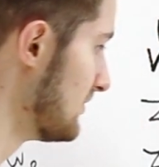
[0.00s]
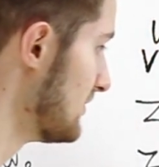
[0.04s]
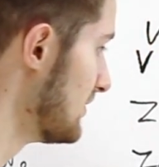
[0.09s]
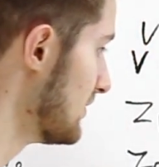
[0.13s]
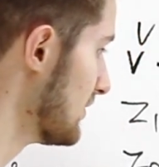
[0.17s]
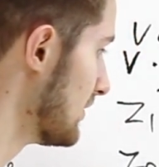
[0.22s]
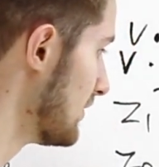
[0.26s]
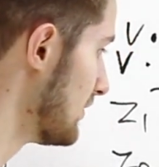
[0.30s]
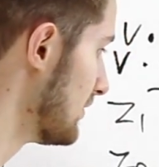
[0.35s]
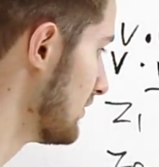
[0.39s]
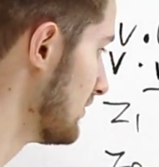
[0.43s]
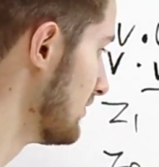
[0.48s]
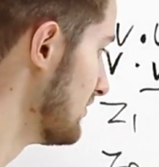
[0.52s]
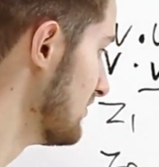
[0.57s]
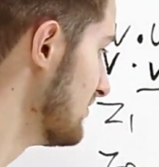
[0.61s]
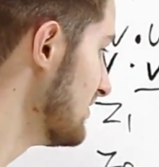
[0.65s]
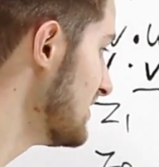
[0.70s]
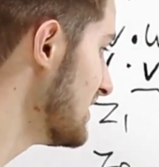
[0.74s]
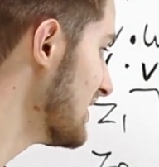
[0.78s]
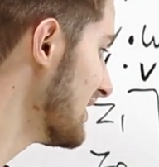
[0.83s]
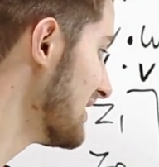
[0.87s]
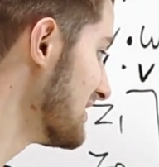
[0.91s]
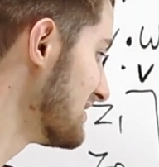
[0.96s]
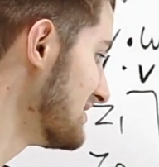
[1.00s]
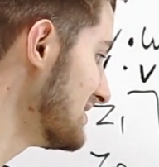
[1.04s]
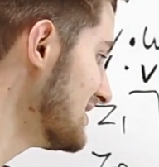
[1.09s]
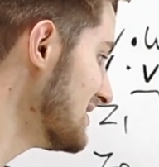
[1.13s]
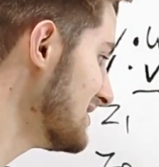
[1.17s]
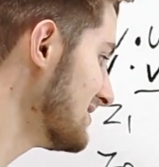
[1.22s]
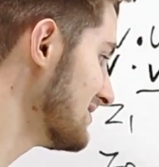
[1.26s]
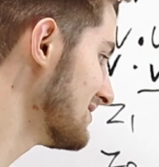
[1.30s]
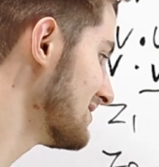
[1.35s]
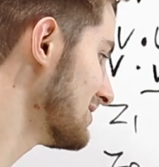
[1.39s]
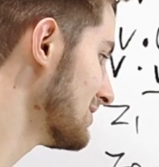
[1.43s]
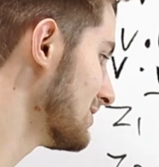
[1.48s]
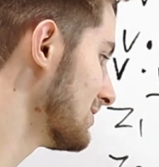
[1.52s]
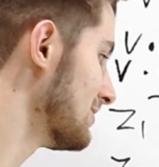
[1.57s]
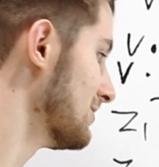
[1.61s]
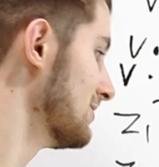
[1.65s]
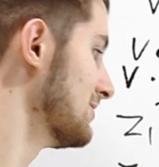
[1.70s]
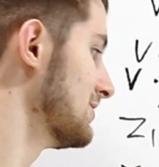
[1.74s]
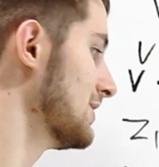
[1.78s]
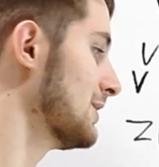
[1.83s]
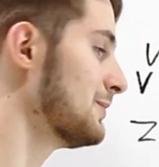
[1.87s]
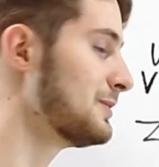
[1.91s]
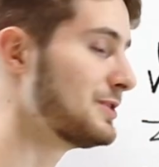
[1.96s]
is 0, v dot z is
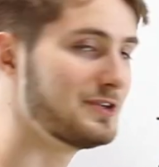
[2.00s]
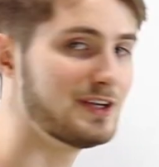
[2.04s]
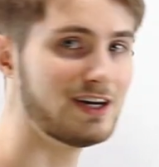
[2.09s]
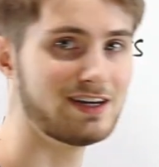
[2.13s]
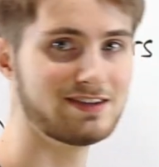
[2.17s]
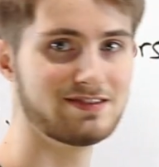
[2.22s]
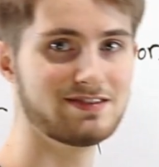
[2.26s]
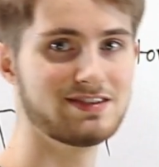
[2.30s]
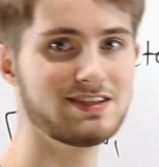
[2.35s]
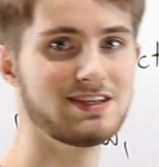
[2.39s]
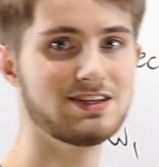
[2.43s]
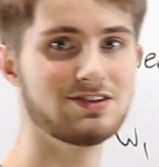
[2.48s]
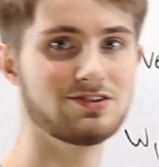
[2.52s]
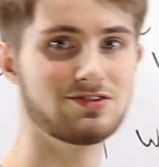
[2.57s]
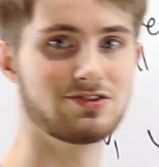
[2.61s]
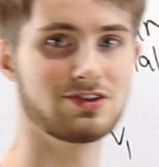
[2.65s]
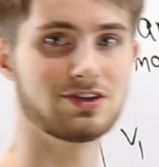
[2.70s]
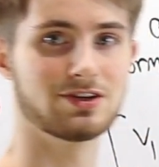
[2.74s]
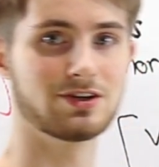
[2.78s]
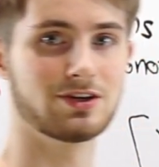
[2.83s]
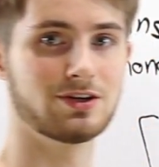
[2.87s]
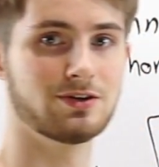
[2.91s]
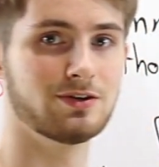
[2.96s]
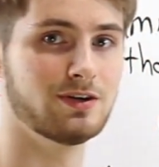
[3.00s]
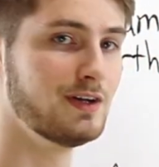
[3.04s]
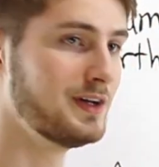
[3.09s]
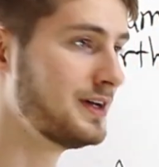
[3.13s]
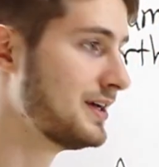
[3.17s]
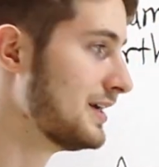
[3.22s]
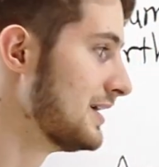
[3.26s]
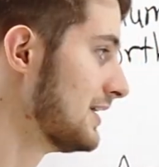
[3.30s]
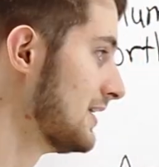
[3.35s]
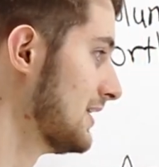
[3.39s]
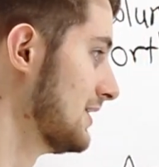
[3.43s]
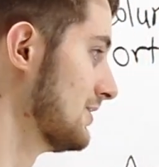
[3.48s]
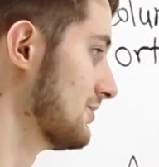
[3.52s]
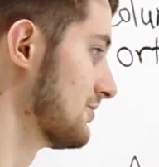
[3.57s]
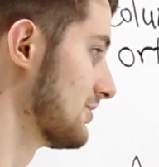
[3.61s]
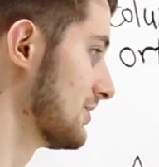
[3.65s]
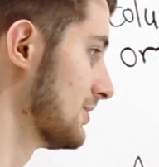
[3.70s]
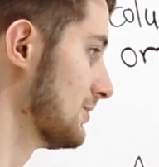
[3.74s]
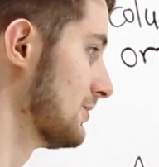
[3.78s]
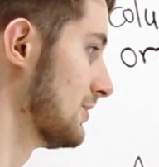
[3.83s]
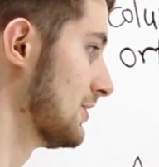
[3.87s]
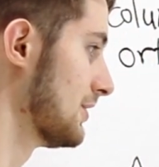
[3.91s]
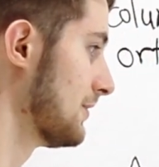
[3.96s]
0, w dot z is 0, and
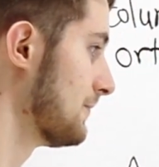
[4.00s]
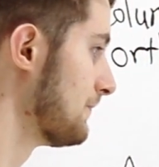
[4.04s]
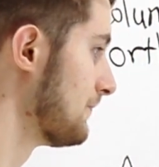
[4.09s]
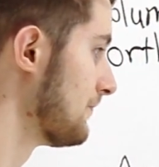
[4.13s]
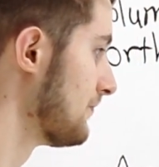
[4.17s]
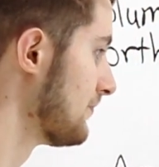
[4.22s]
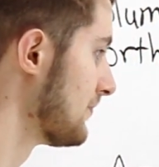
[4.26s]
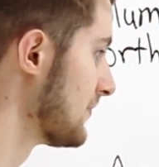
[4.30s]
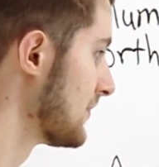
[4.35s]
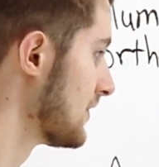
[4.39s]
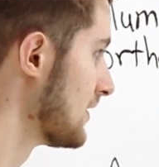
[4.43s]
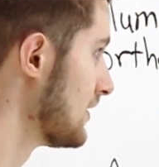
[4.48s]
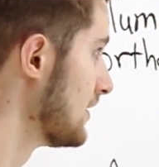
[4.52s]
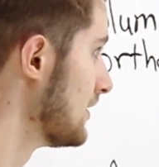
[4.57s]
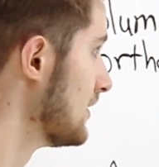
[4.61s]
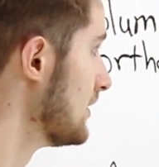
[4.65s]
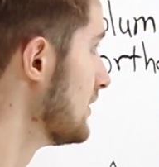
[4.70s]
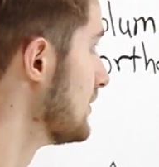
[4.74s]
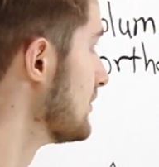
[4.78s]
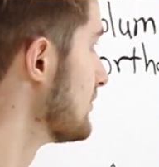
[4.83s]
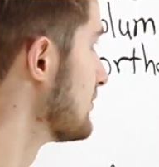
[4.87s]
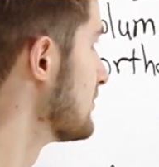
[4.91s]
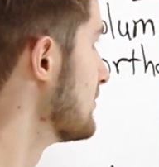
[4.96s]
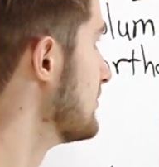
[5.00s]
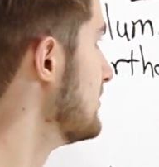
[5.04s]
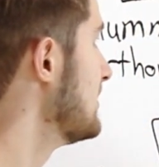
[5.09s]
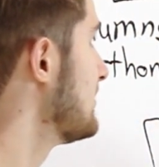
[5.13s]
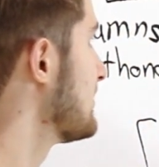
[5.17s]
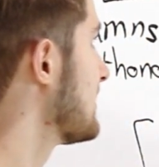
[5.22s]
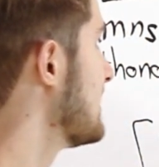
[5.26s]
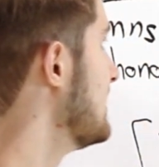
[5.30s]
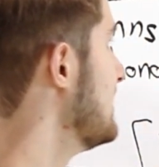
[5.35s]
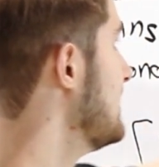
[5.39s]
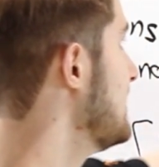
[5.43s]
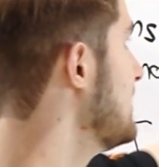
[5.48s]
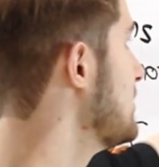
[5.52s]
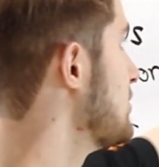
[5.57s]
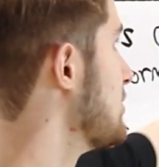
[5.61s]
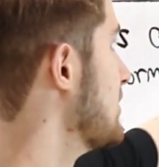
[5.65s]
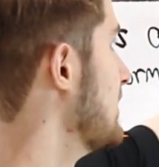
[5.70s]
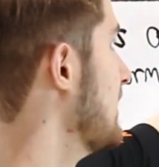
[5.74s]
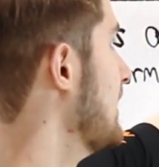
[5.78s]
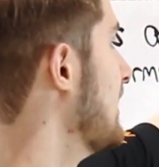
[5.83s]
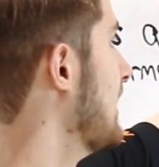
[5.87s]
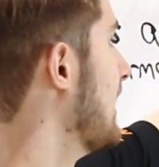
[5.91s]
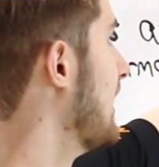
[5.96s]
so on. So this
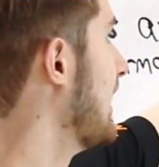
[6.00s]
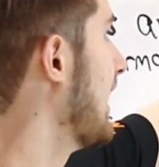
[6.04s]
condition